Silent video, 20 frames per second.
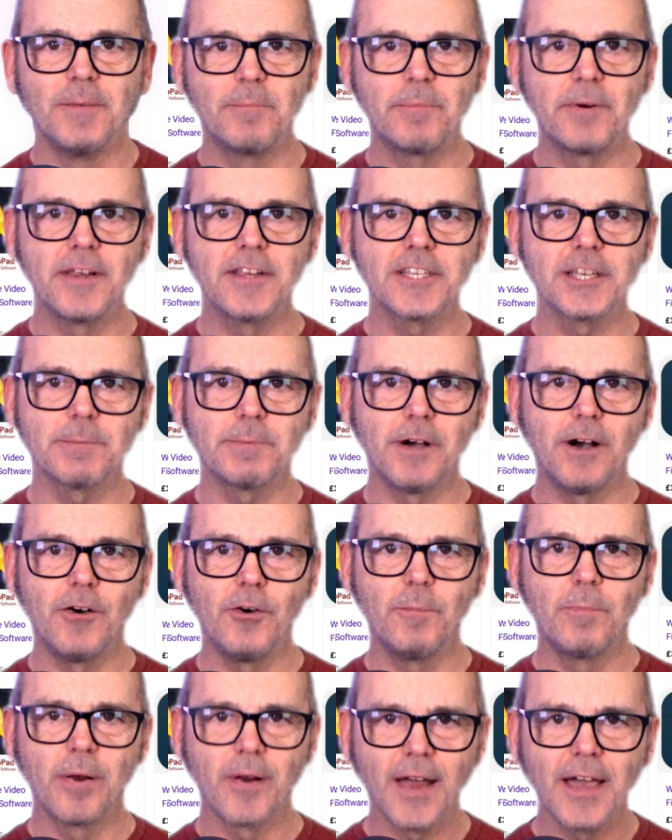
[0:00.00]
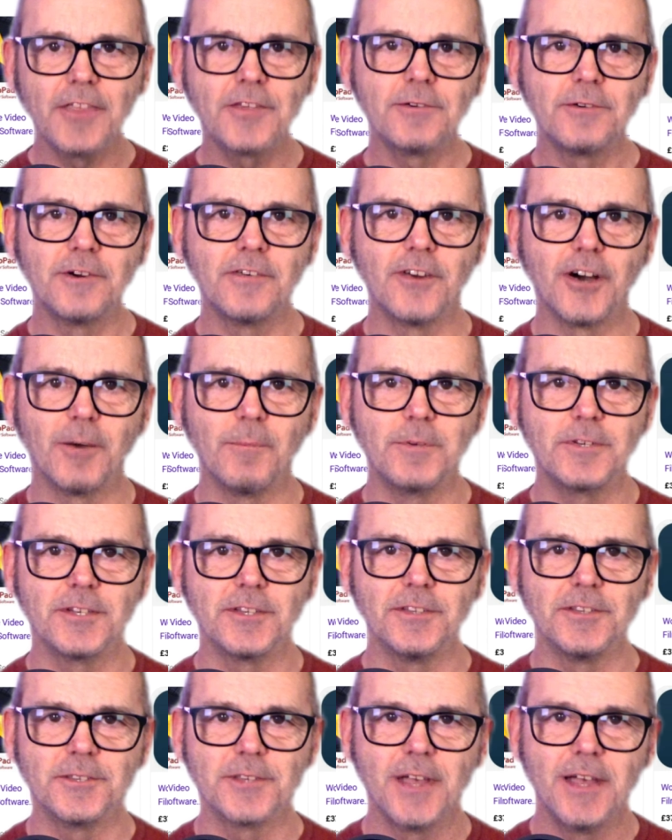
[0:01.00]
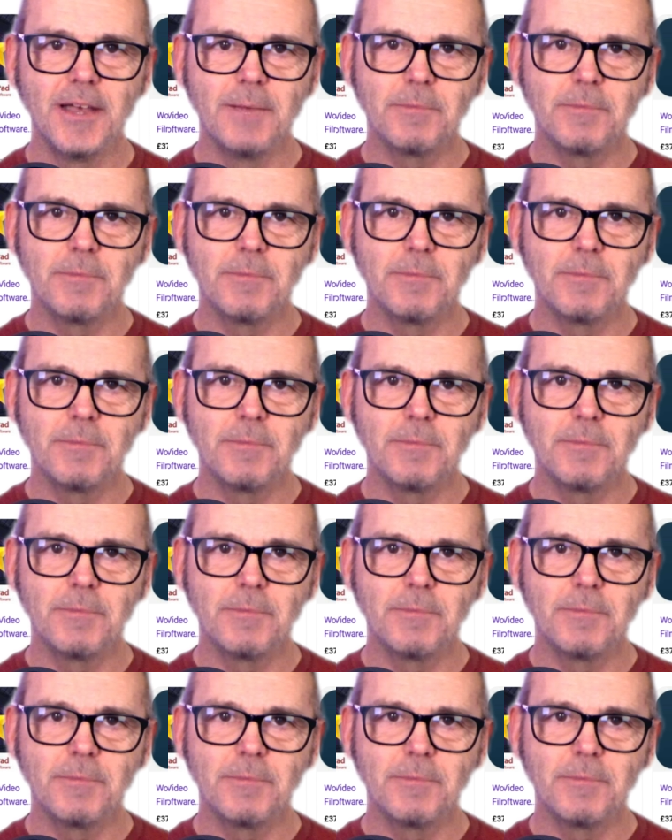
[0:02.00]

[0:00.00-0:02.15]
brings up a whole plethora of options,